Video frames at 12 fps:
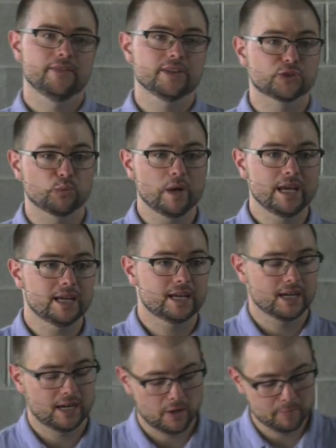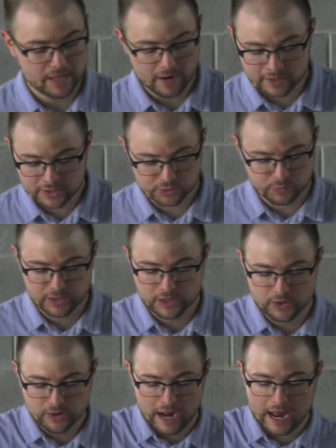This week, I'll be honest with
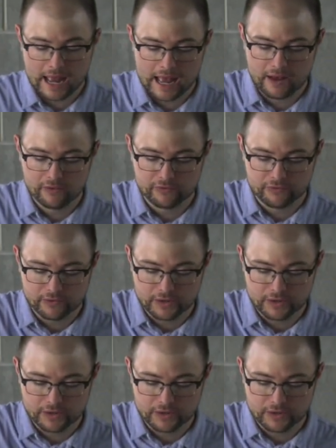you, I have,